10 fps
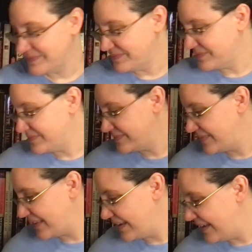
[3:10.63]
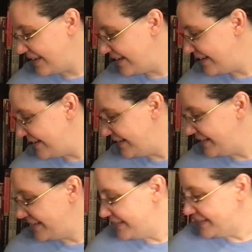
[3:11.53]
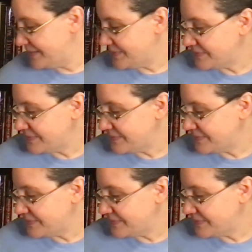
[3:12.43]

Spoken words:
No one is speaking in this clip.